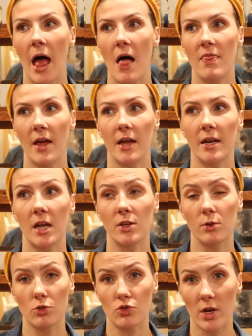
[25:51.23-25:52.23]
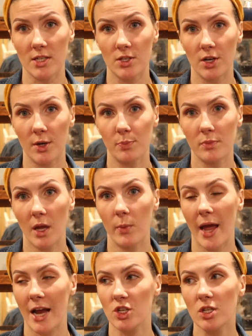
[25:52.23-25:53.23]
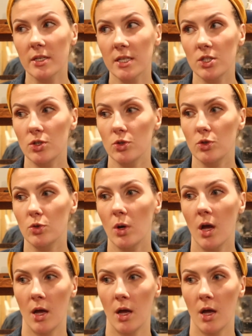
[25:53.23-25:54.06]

and then a new dresser. And we actually need to